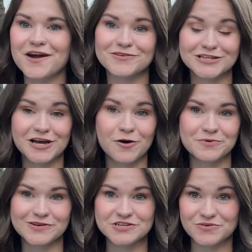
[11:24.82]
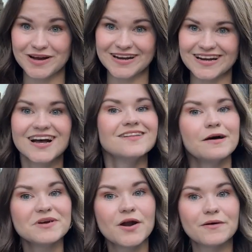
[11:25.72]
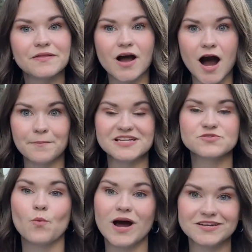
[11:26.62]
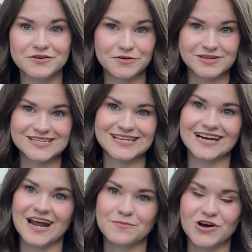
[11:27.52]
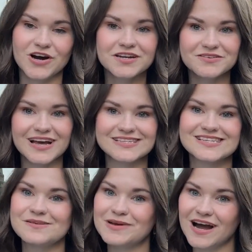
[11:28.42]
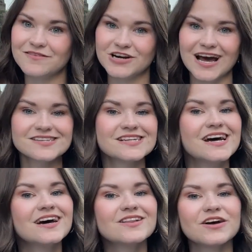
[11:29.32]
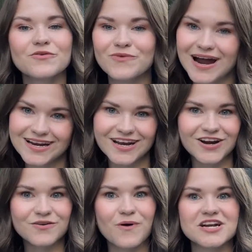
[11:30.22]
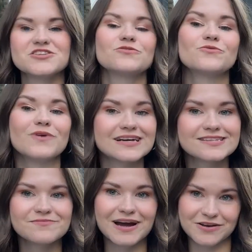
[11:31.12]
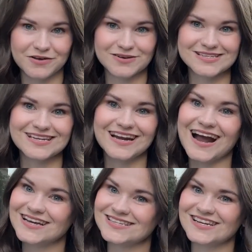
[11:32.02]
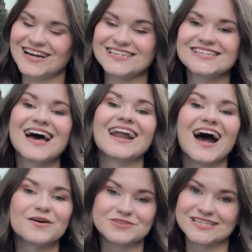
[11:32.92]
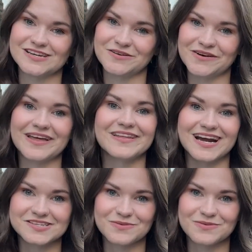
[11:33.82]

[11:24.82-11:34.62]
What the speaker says: I really hope you enjoyed it. Let me know in the comments what New York City neighborhood you'd like to see me cover next. Click right here to watch the rest of my New York City Guide series, and I will see you in the next